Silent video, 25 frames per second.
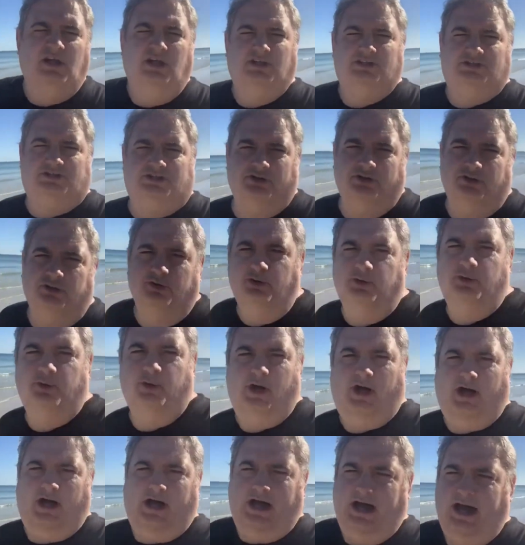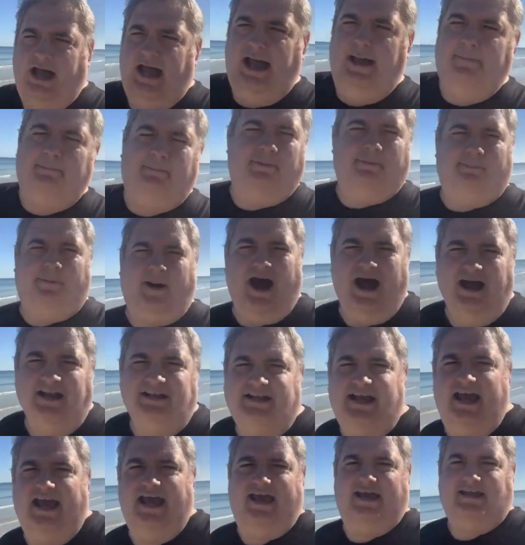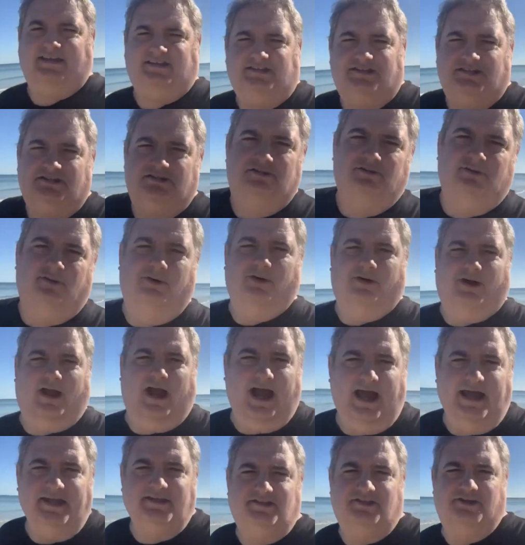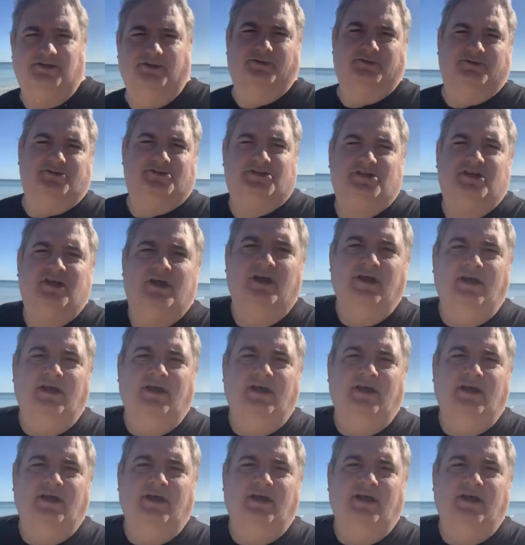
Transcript: to uh, Apple Podcasts or iTunes.